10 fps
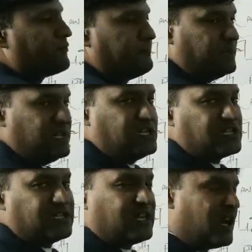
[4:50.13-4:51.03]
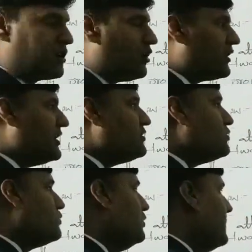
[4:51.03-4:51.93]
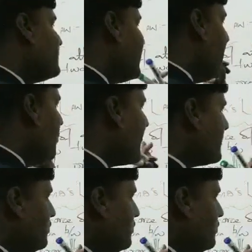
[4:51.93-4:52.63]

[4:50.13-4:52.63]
from each other. According to Coulombs law, what